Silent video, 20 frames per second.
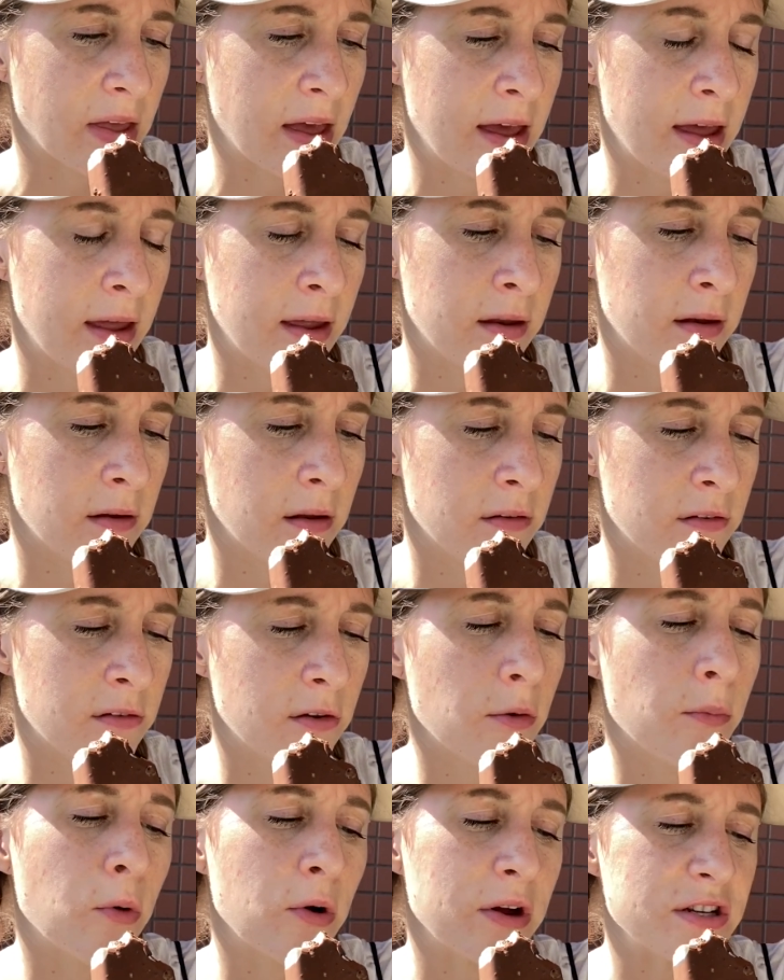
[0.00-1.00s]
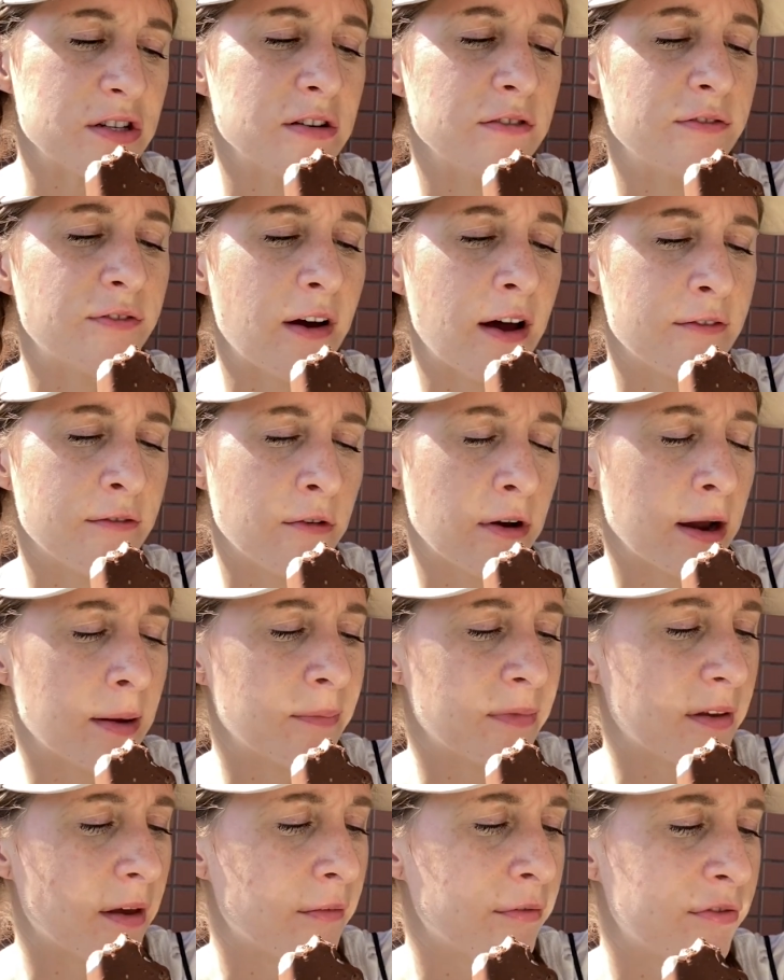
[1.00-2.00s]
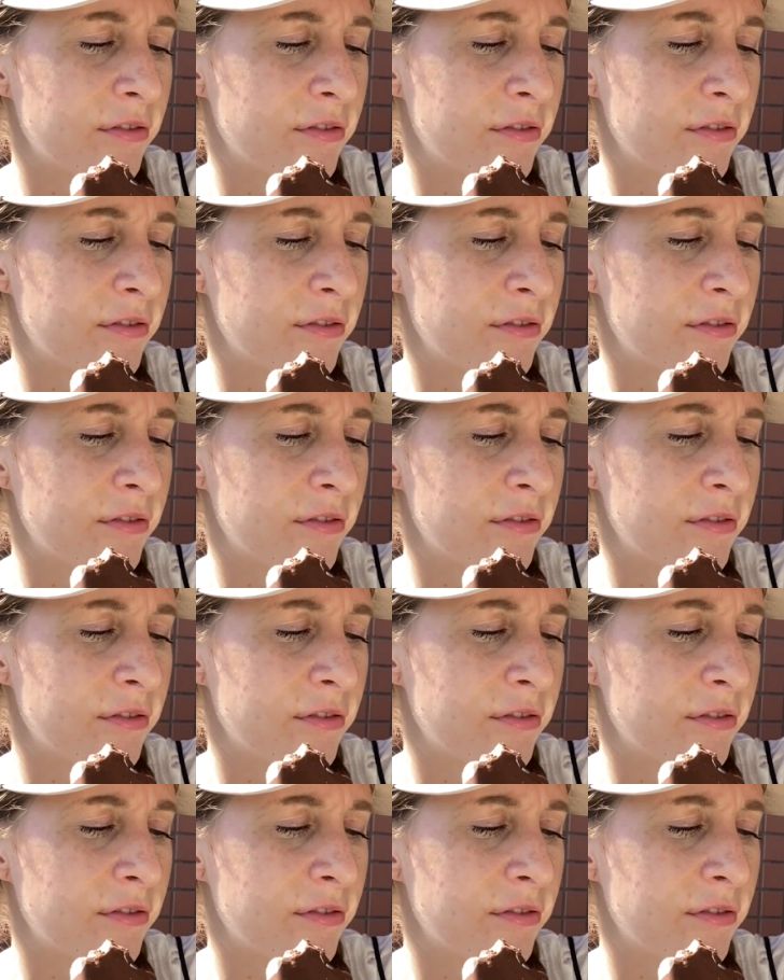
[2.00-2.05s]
and 0.25 grams of